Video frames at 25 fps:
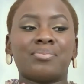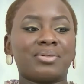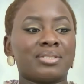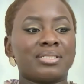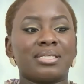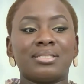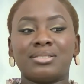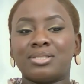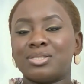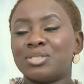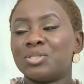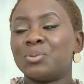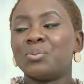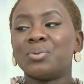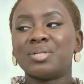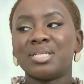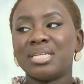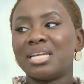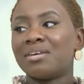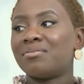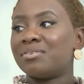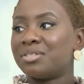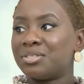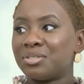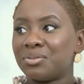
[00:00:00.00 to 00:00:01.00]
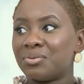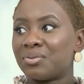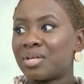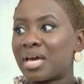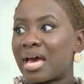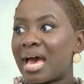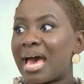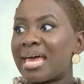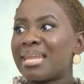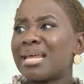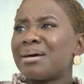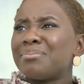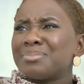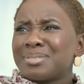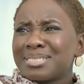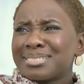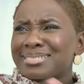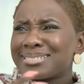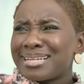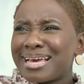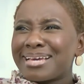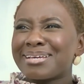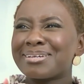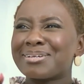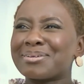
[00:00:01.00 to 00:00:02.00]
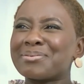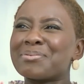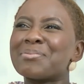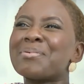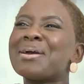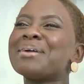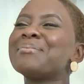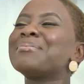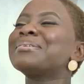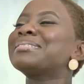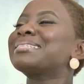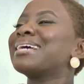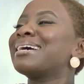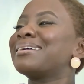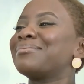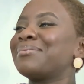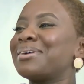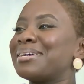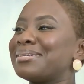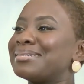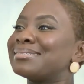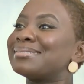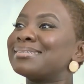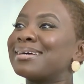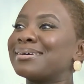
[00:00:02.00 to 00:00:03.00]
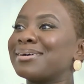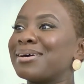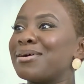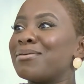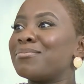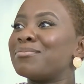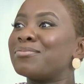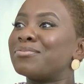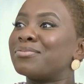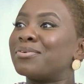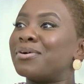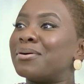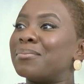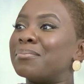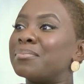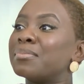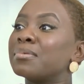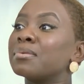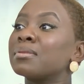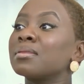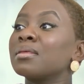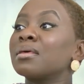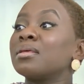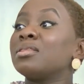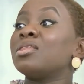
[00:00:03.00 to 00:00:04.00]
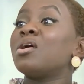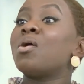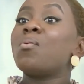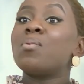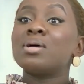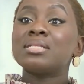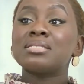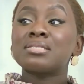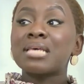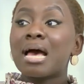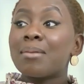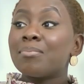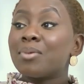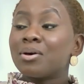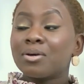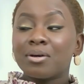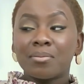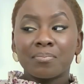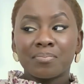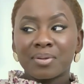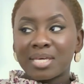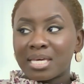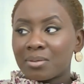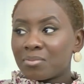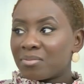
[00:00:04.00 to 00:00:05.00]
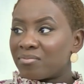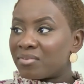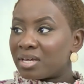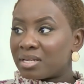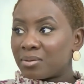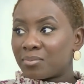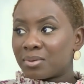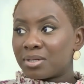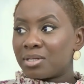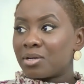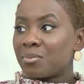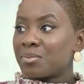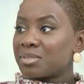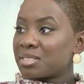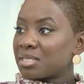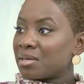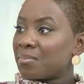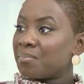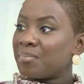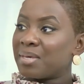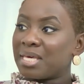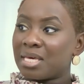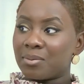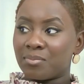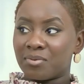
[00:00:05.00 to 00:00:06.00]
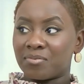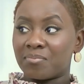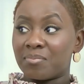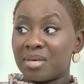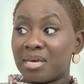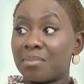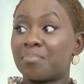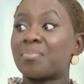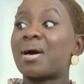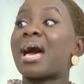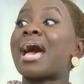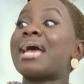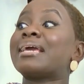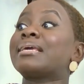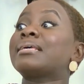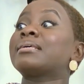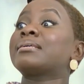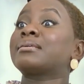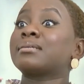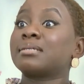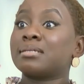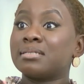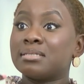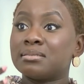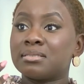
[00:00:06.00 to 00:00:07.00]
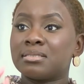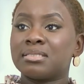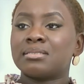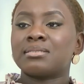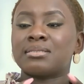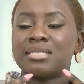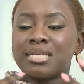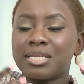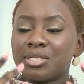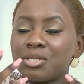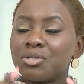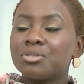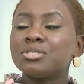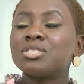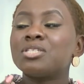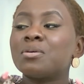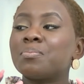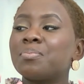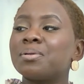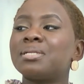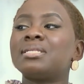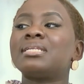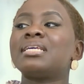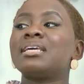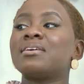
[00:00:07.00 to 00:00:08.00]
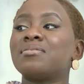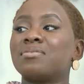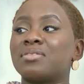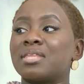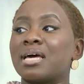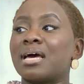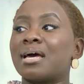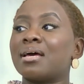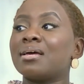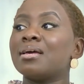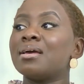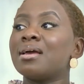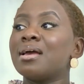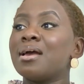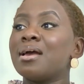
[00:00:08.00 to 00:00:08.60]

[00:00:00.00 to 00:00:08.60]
presenters who would never do that. And I'm just like, where does that come from? I'm not competing with anyone. No one's competing with me, but I continue to believe that,